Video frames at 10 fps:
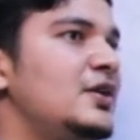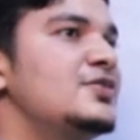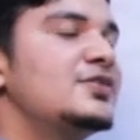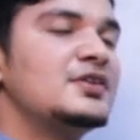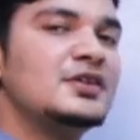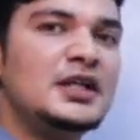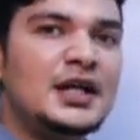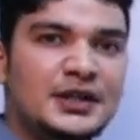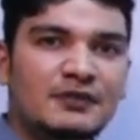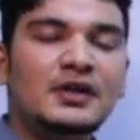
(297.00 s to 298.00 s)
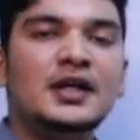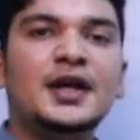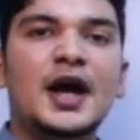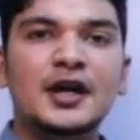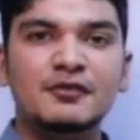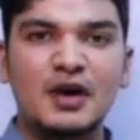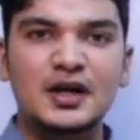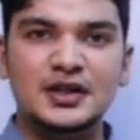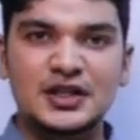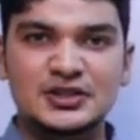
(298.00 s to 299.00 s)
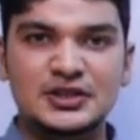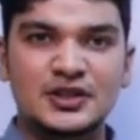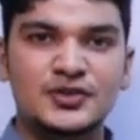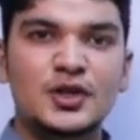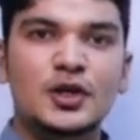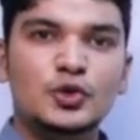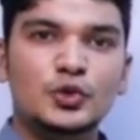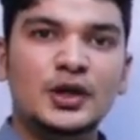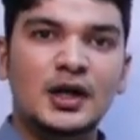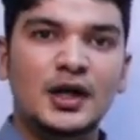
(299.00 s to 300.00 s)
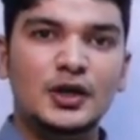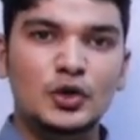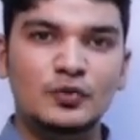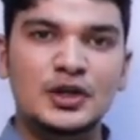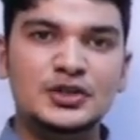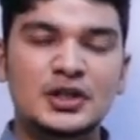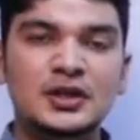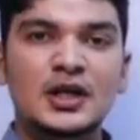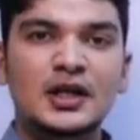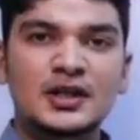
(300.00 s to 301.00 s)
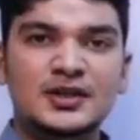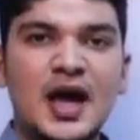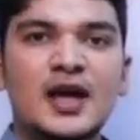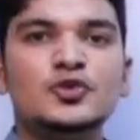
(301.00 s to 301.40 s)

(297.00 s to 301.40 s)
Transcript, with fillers: is relatively advantageous to the innovation it has